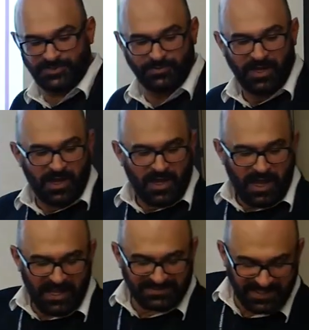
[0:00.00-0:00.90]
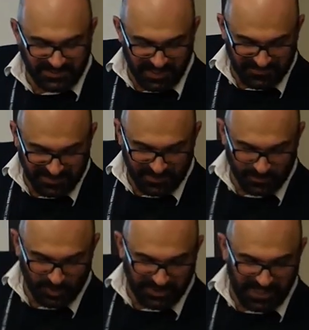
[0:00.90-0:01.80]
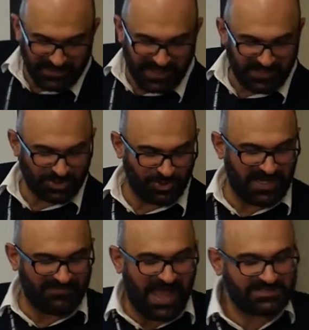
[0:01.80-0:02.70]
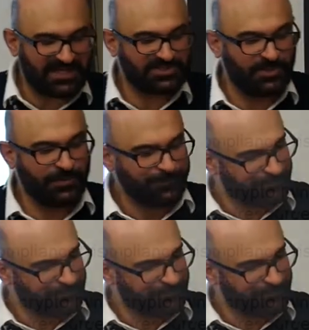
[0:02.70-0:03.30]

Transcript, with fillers: to uh, sensitive systems or data that they shouldn't have access to.